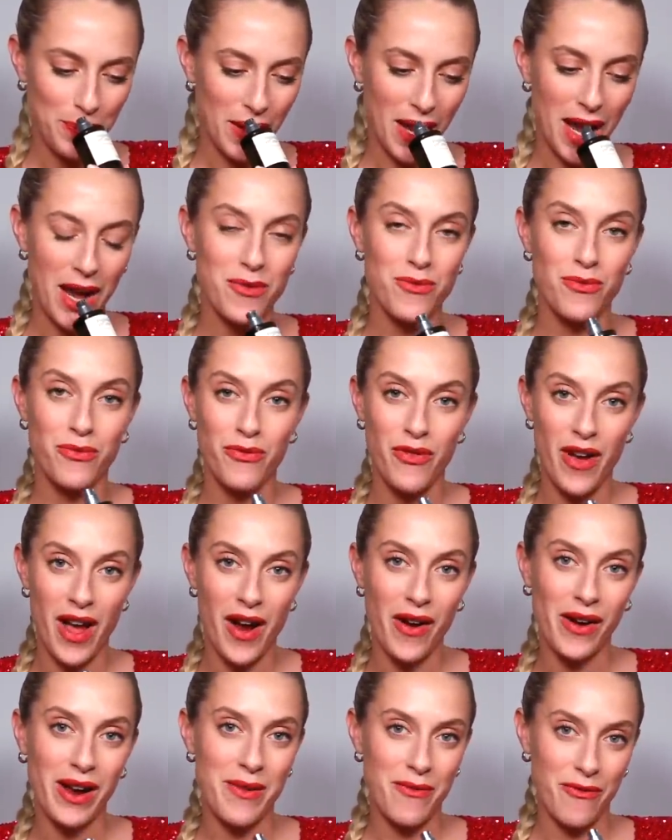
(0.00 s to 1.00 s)
I
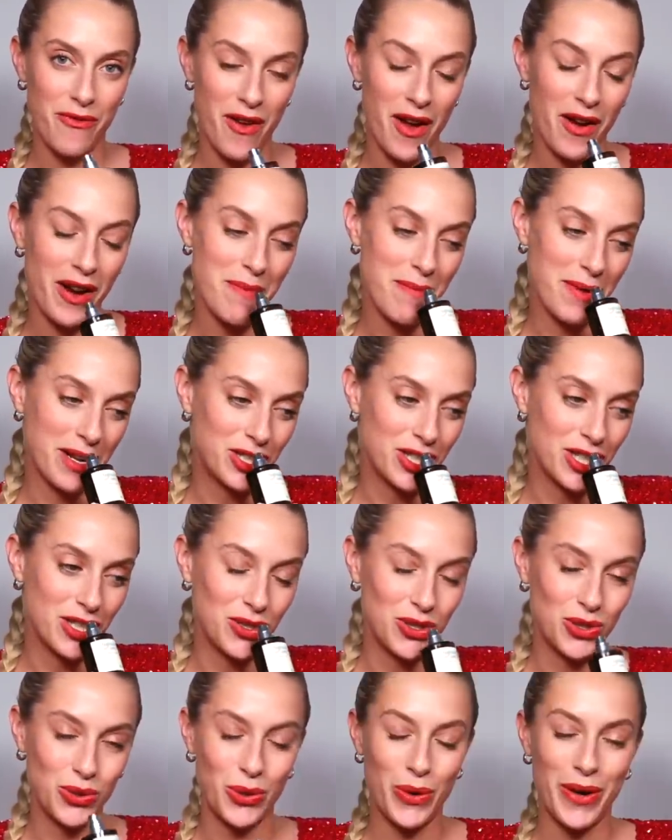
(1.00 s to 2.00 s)
very, very much
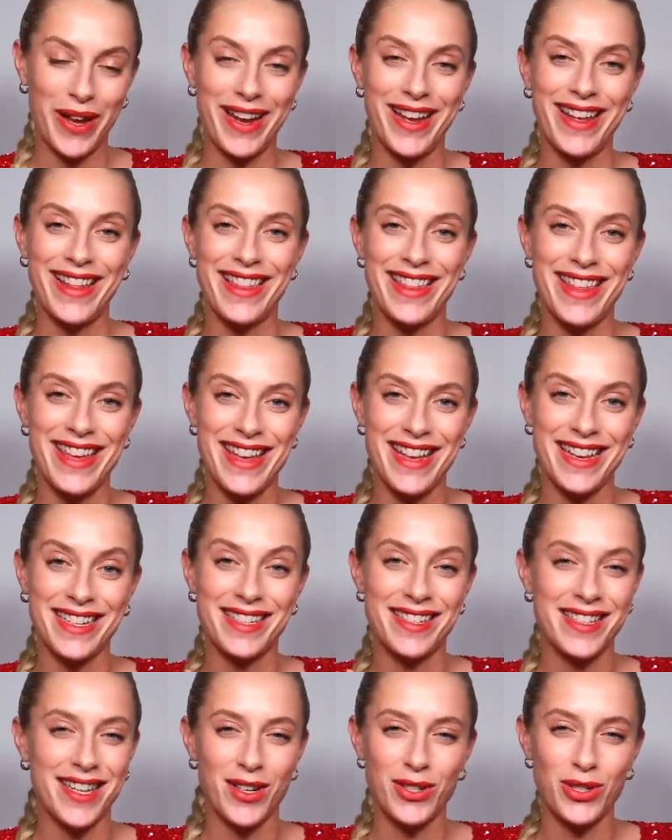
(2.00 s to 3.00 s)
enjoy. The
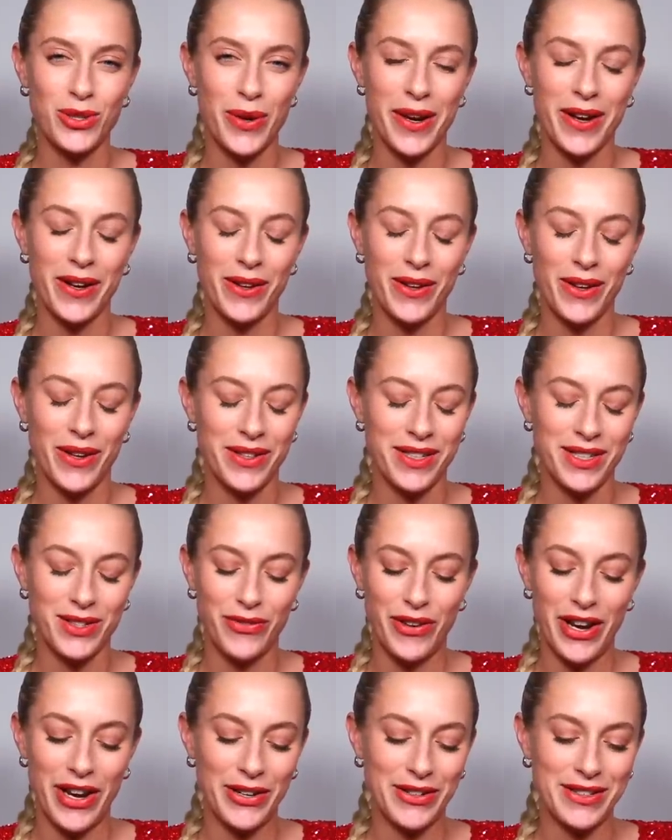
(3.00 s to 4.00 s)
scent trail on this
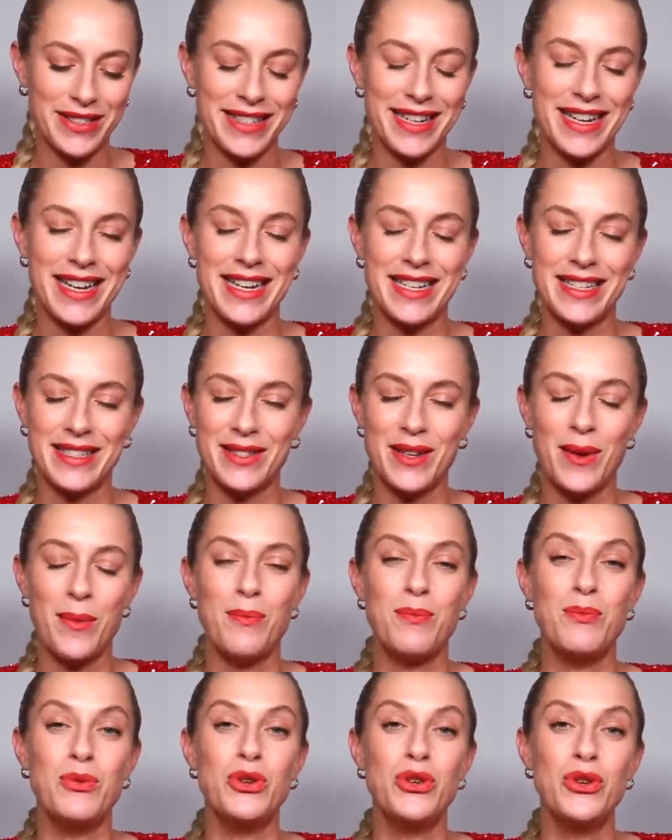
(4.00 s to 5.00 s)
fragrance is
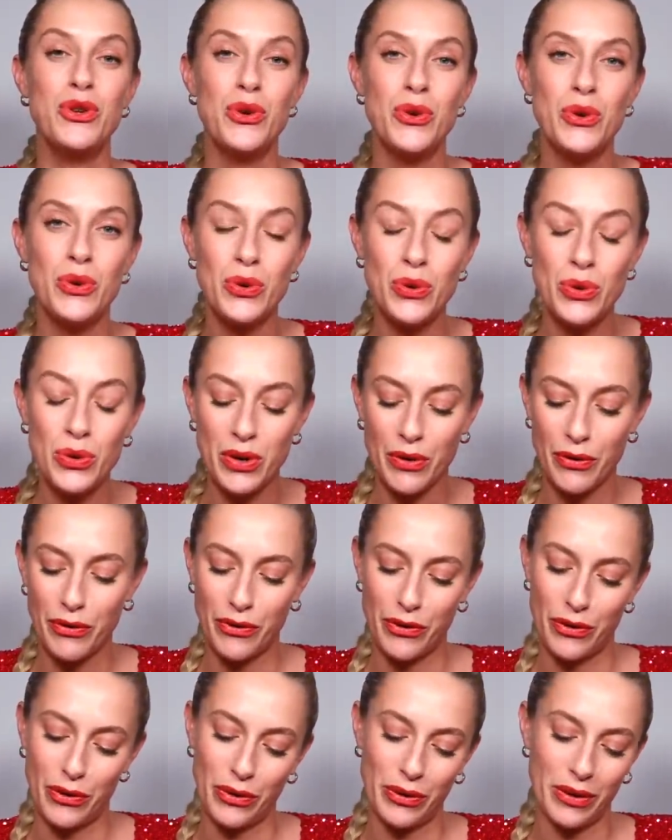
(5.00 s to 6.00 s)

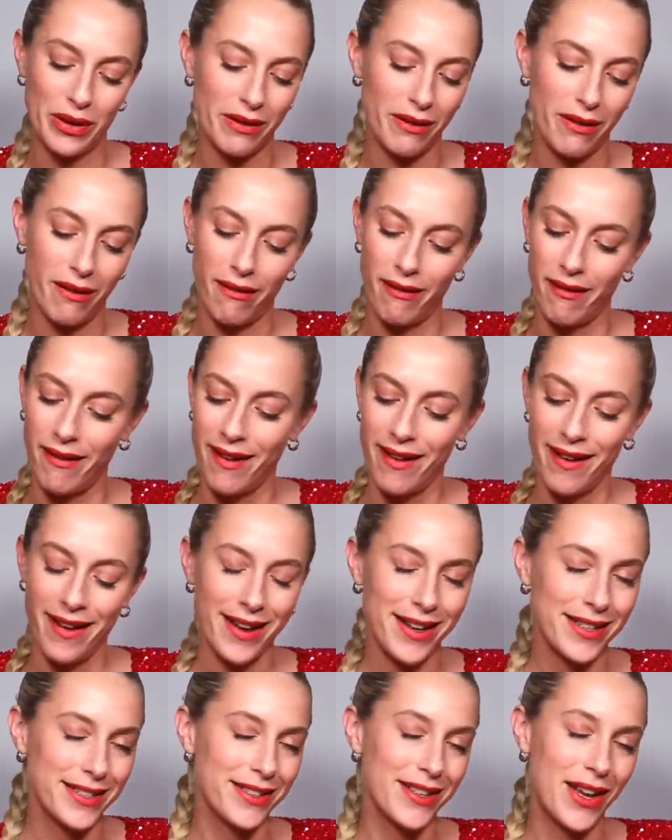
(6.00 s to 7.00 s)
beautiful. Oh,
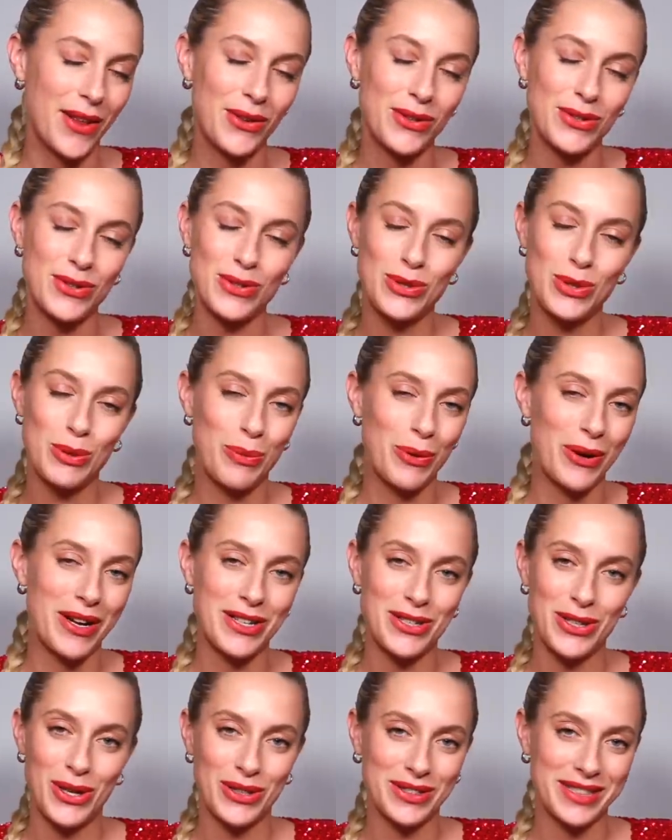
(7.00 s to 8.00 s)
it is another super
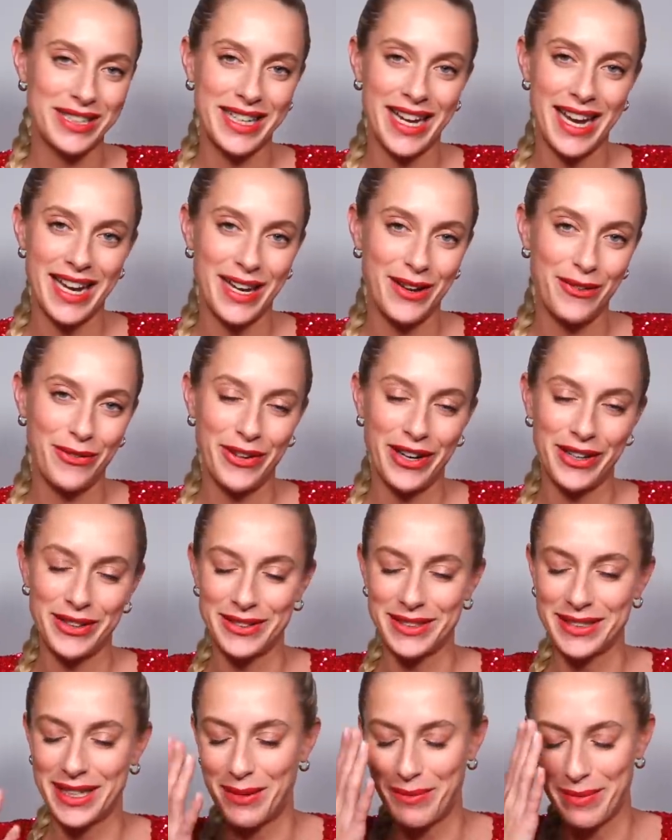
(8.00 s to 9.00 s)
intoxicating
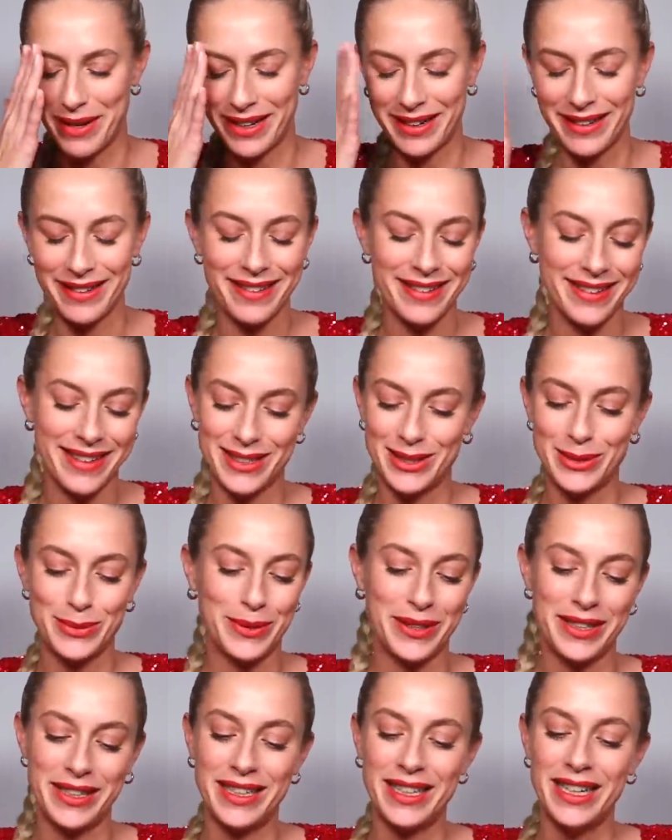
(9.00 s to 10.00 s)
fragrance. I mean, this
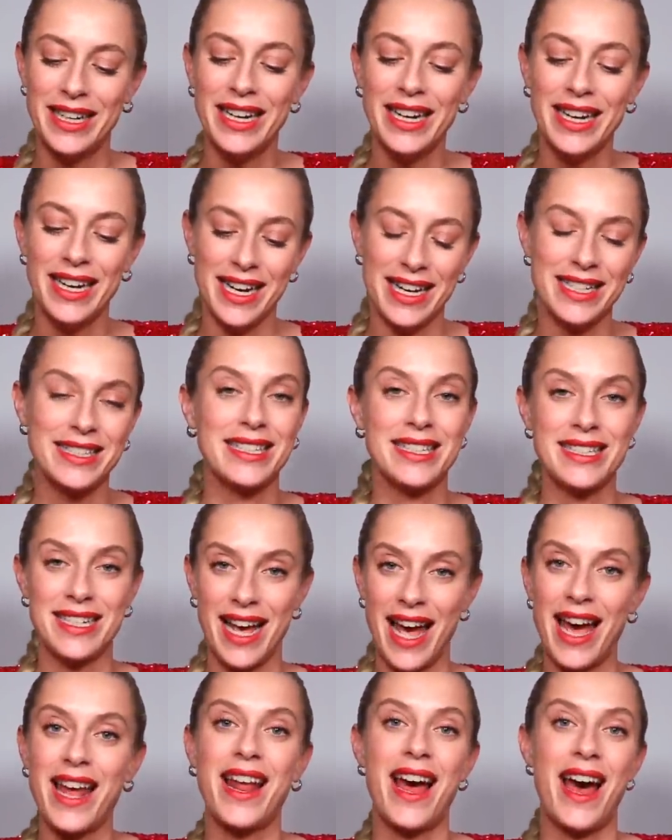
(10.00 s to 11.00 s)
one is a
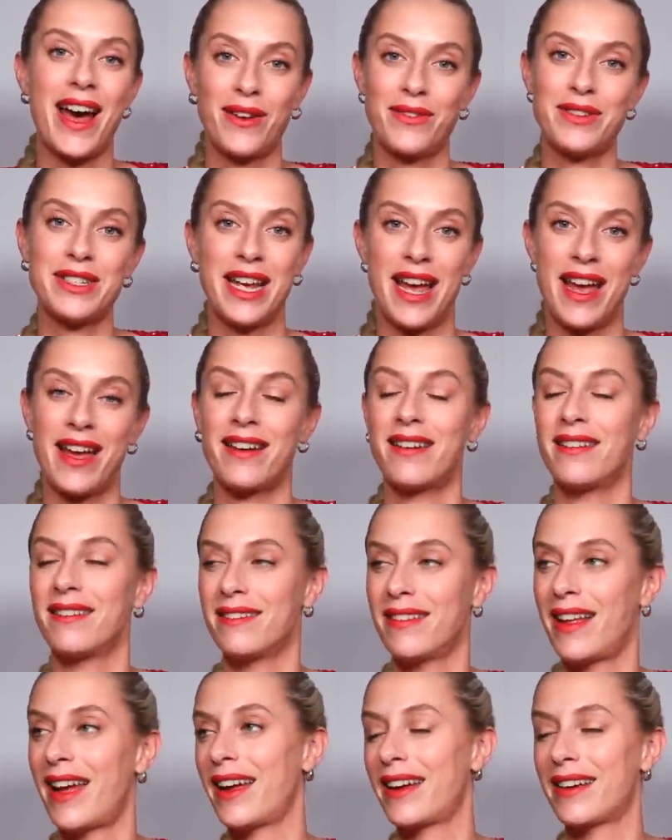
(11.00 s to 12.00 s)
10 out of 10,
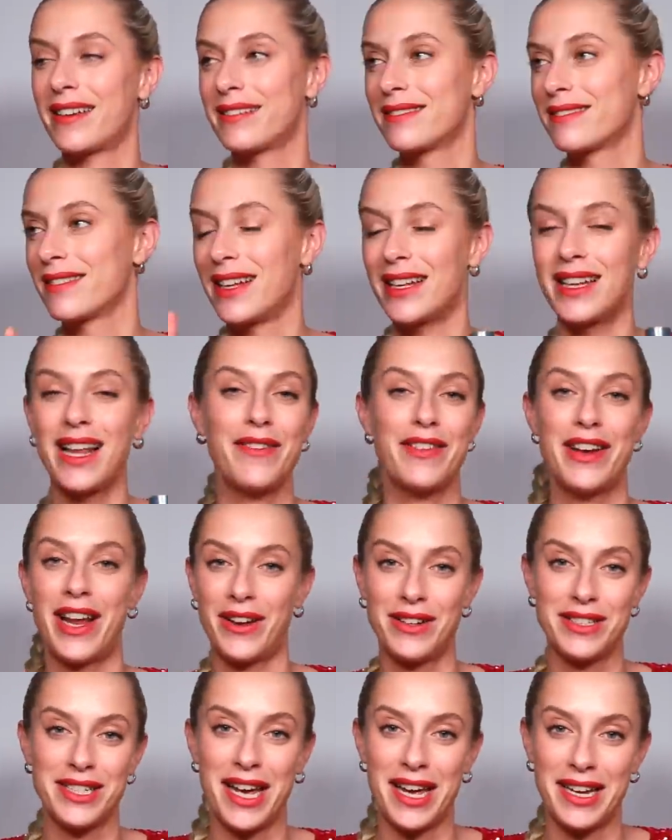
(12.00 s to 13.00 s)
like 11
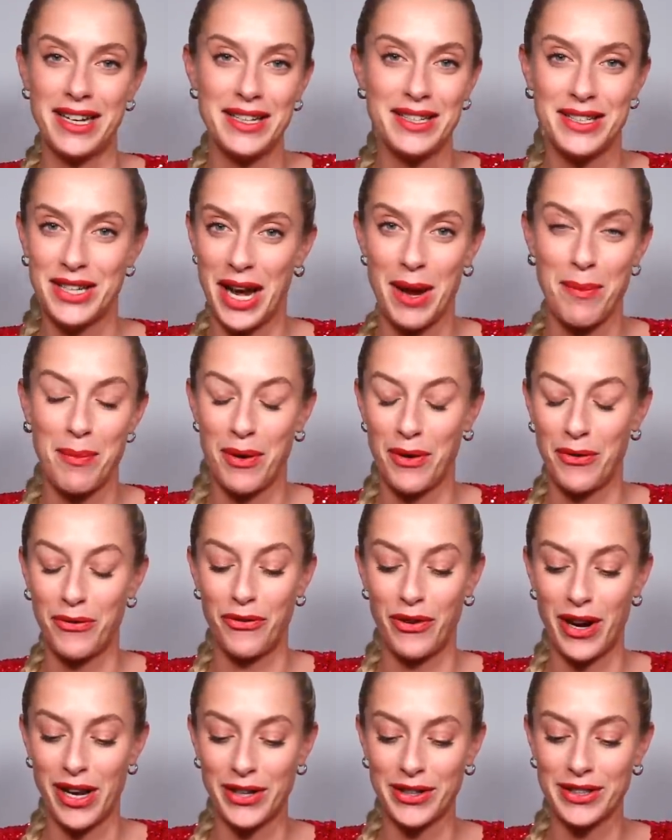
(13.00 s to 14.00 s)
out of 10 type of
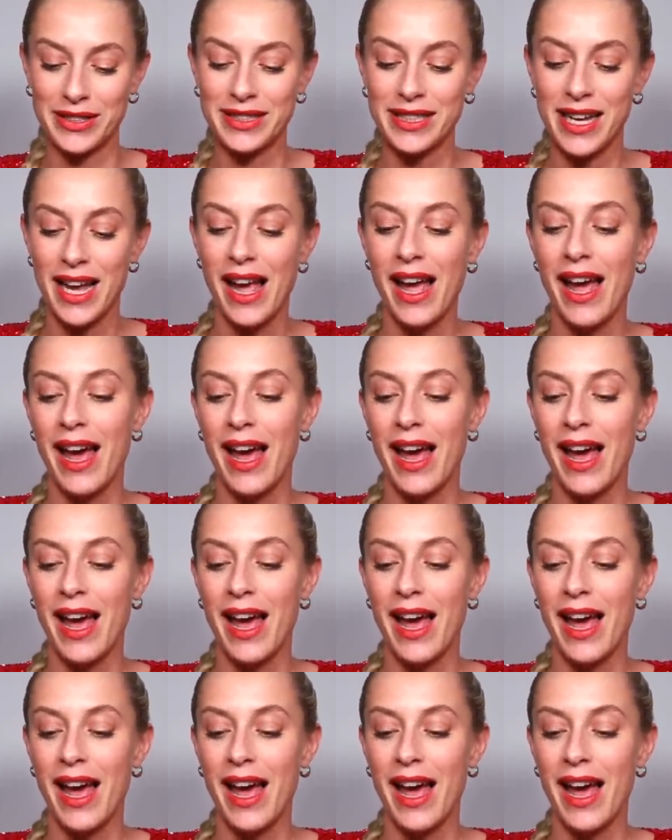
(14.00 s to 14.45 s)
fragrance.